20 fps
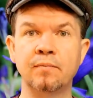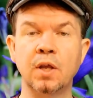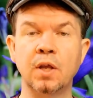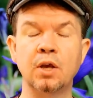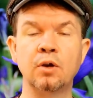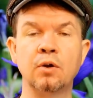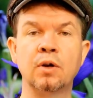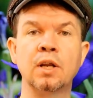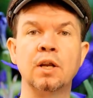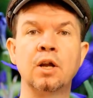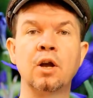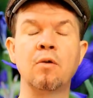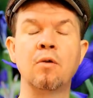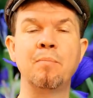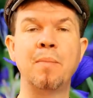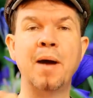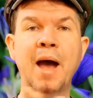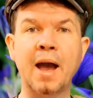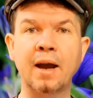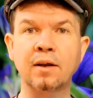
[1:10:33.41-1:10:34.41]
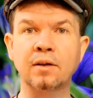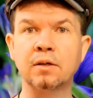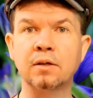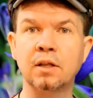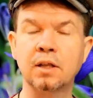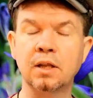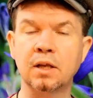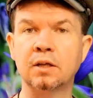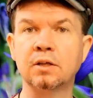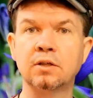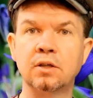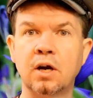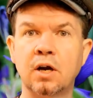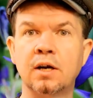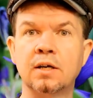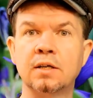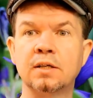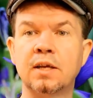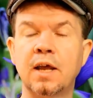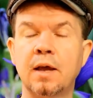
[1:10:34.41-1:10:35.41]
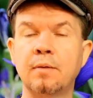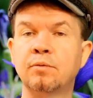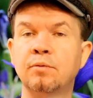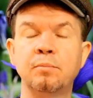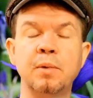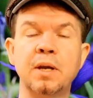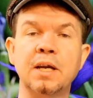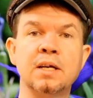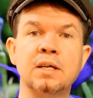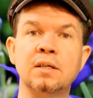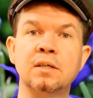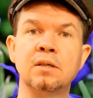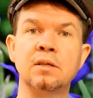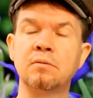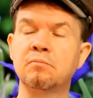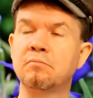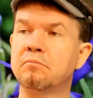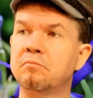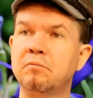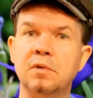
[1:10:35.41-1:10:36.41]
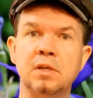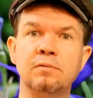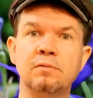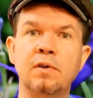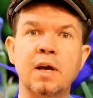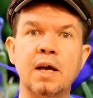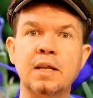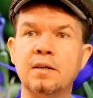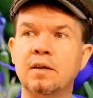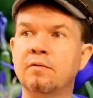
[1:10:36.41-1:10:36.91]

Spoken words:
you can go back to the Lazaris tapes because they're fun.